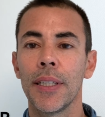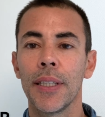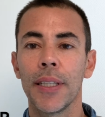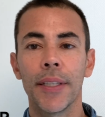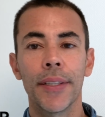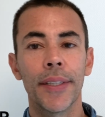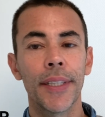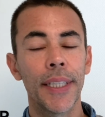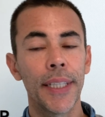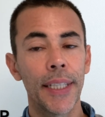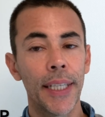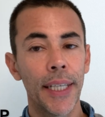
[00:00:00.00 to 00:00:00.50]

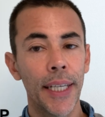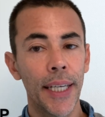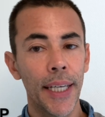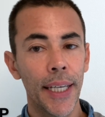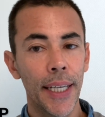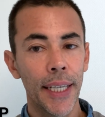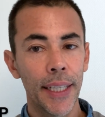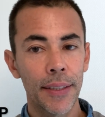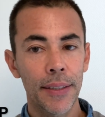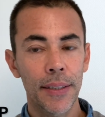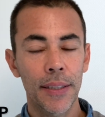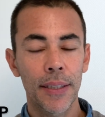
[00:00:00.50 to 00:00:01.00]
The
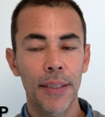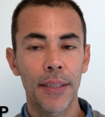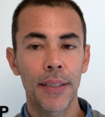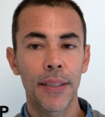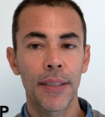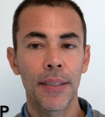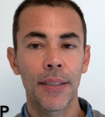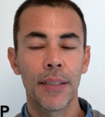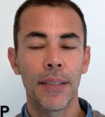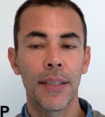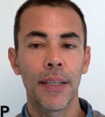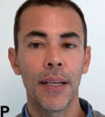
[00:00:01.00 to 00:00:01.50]
it
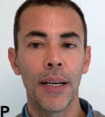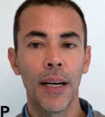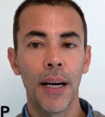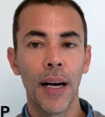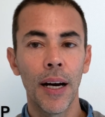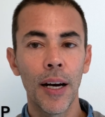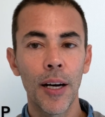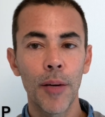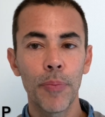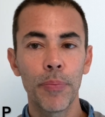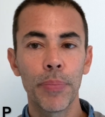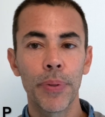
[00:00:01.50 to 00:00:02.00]

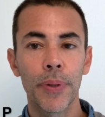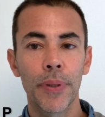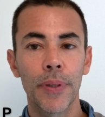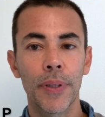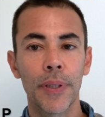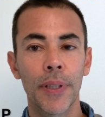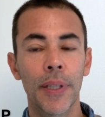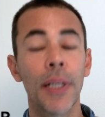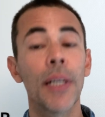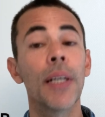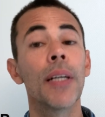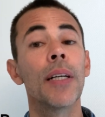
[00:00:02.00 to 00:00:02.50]
up
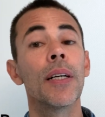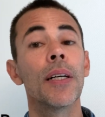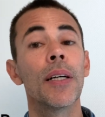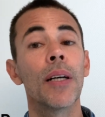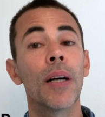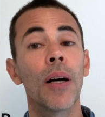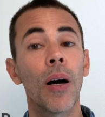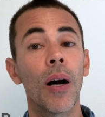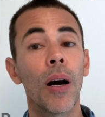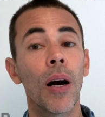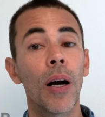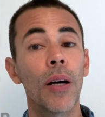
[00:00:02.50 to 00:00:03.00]

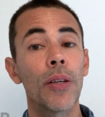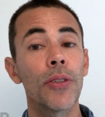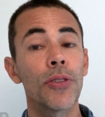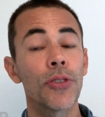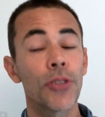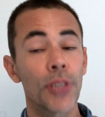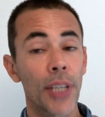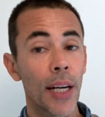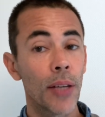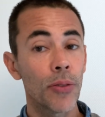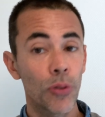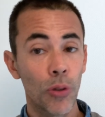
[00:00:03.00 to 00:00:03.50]

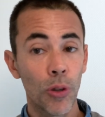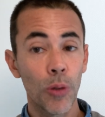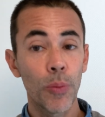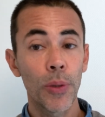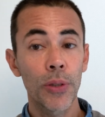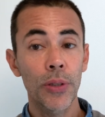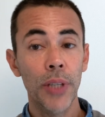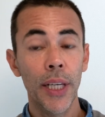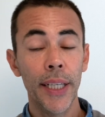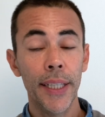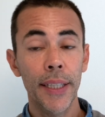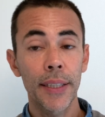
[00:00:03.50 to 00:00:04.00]
sounds almost
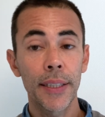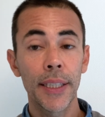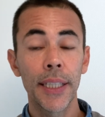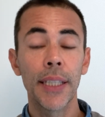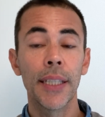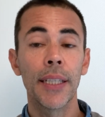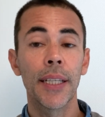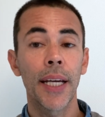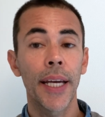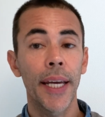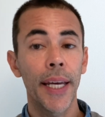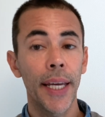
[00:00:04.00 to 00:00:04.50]
like a D.
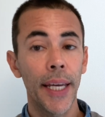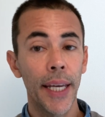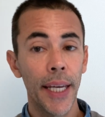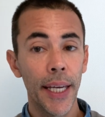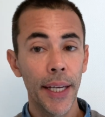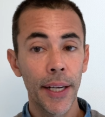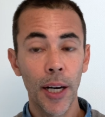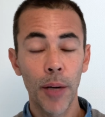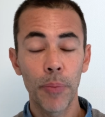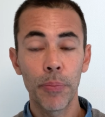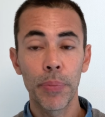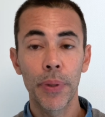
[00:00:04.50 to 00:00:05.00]
It
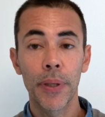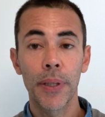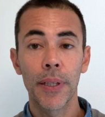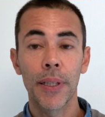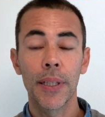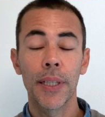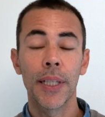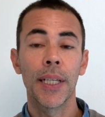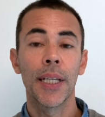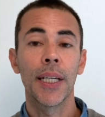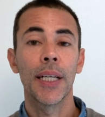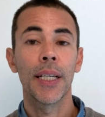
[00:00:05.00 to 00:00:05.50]
up.
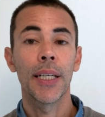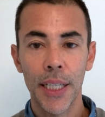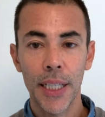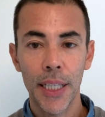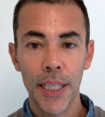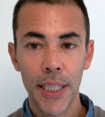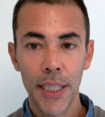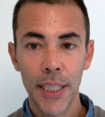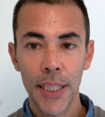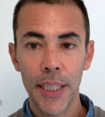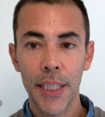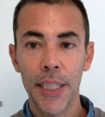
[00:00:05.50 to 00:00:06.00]

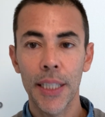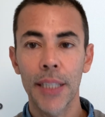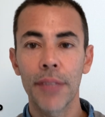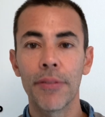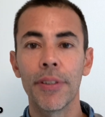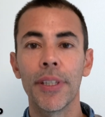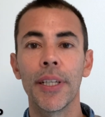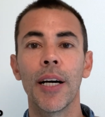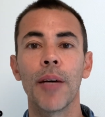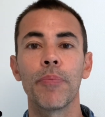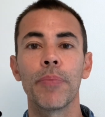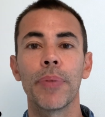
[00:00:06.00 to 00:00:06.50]
Give it
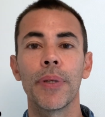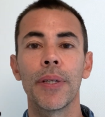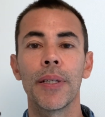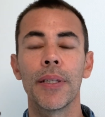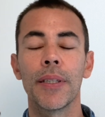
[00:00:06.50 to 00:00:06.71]
up.